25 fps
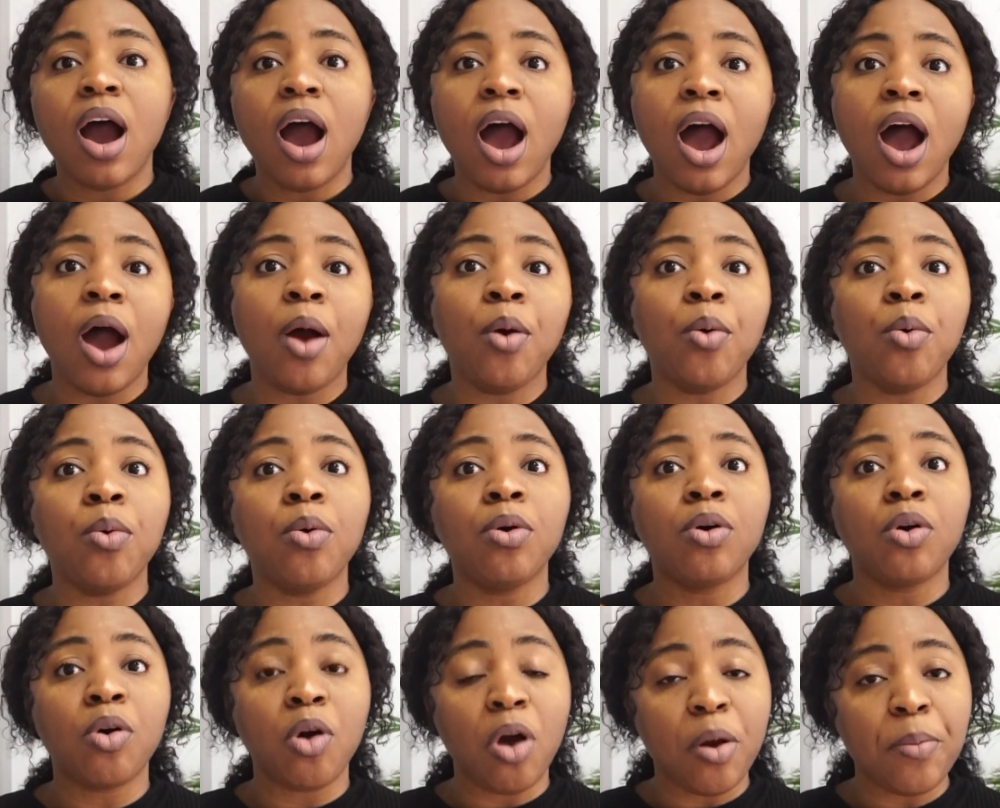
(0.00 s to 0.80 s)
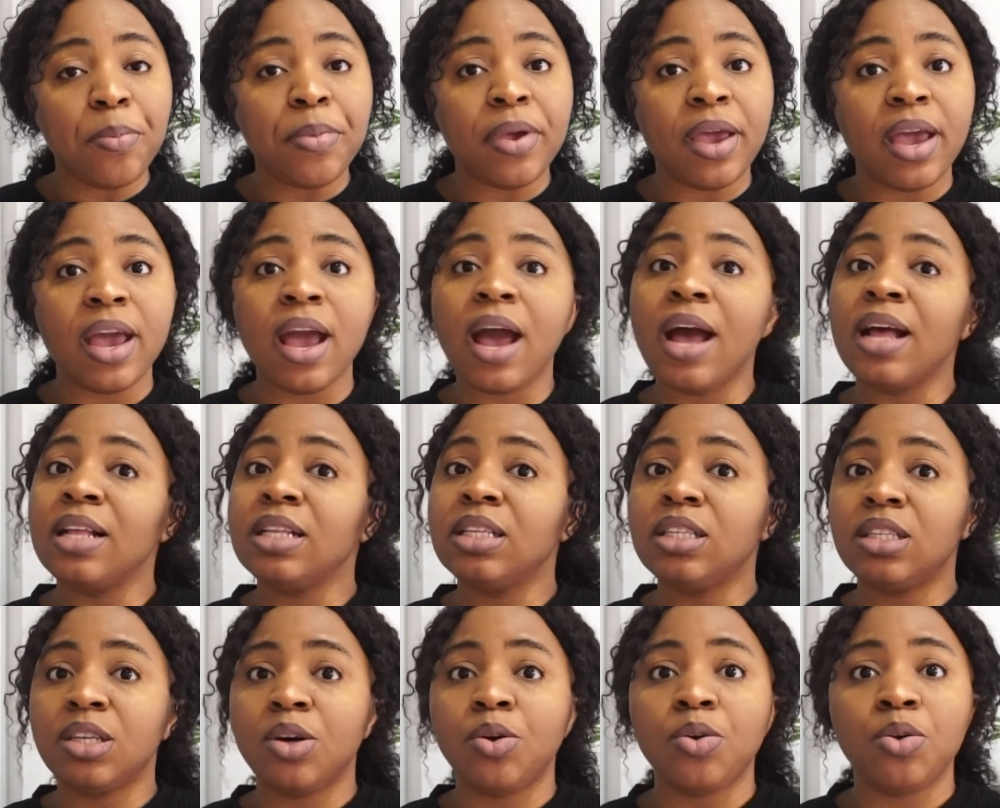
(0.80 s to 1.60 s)
I will come here
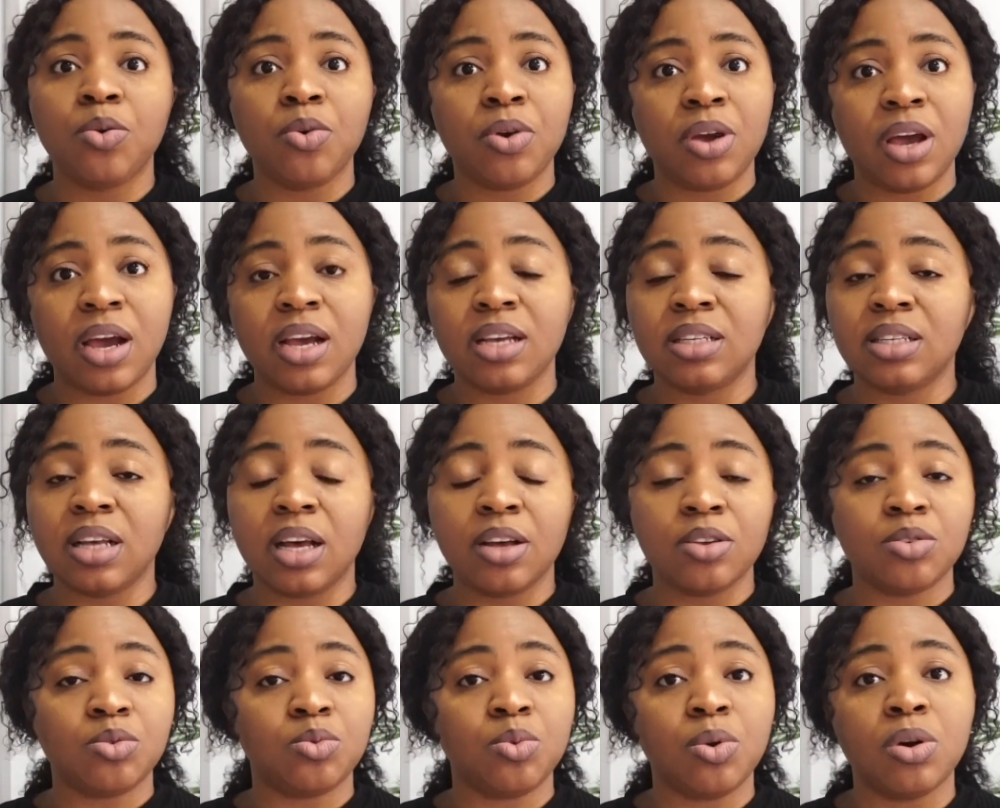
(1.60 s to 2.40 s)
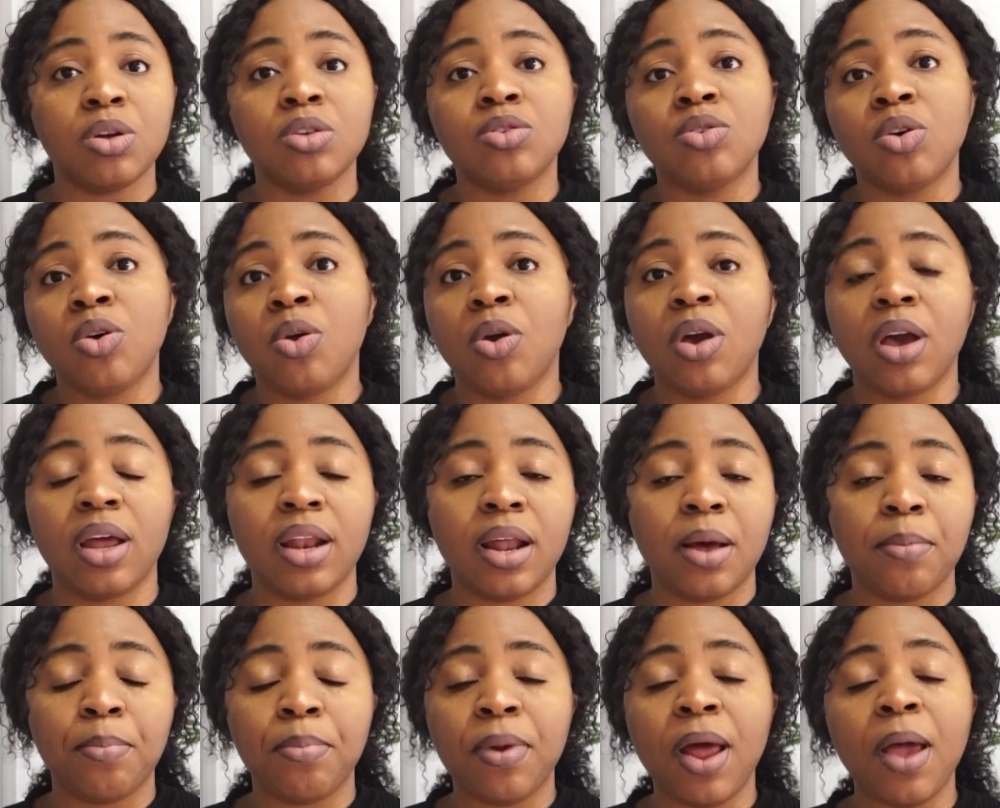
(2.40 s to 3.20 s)
and tell you guys as well, so you can
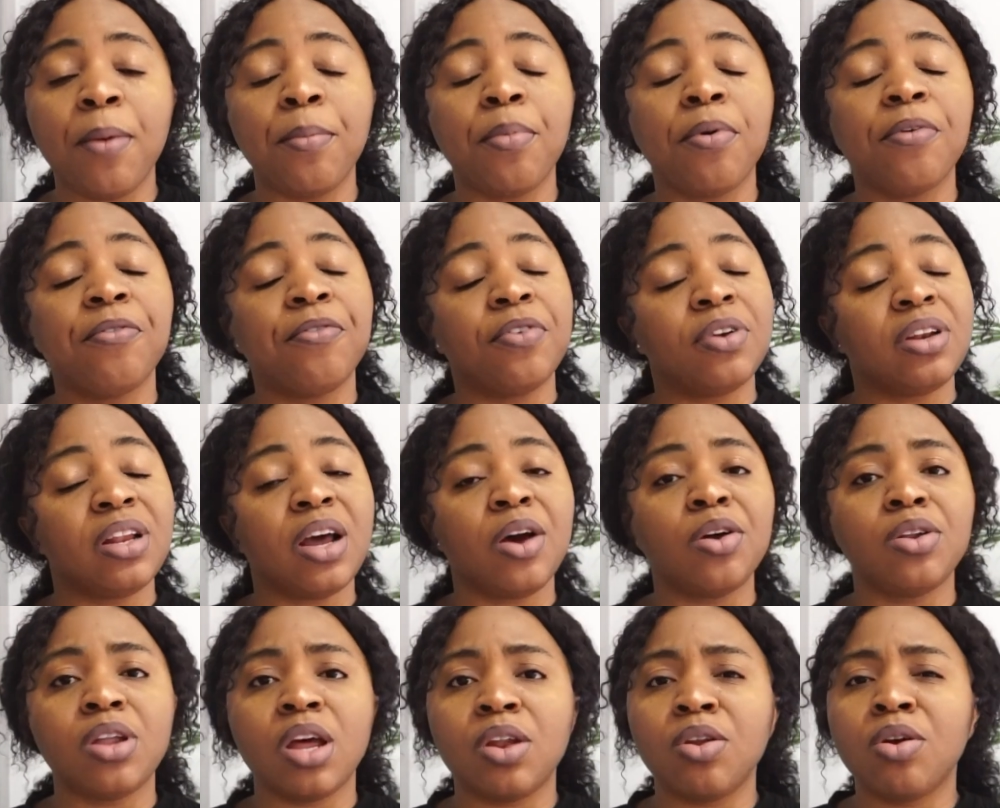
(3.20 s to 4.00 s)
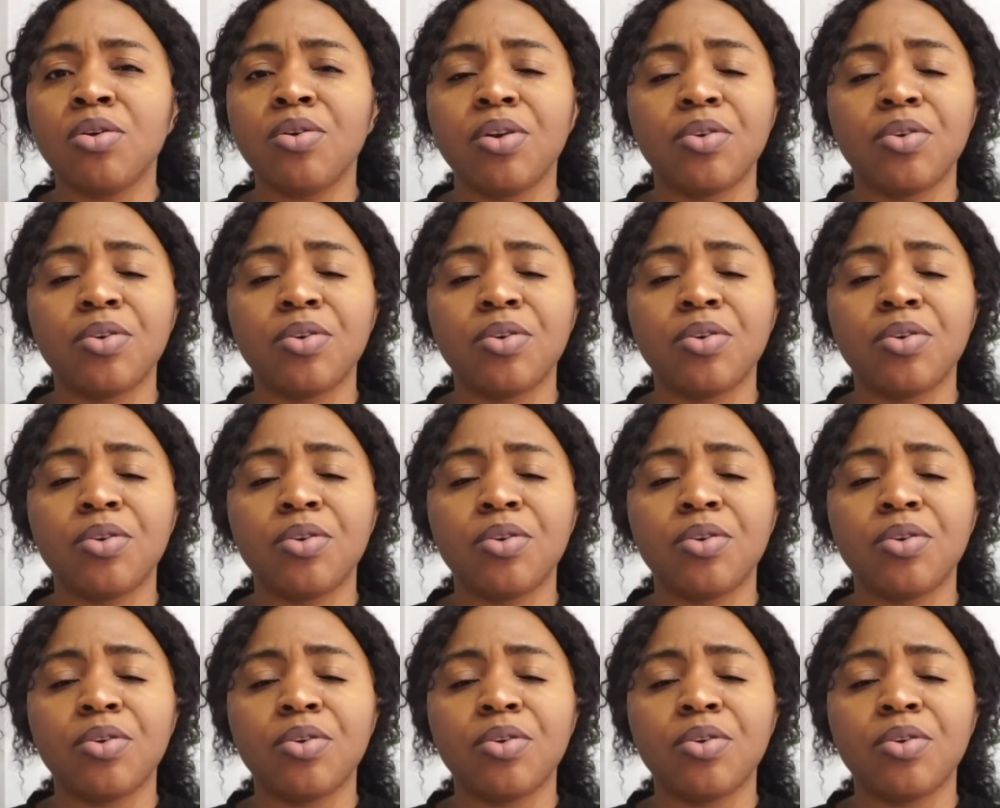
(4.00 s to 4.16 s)
apply. But for now, they're not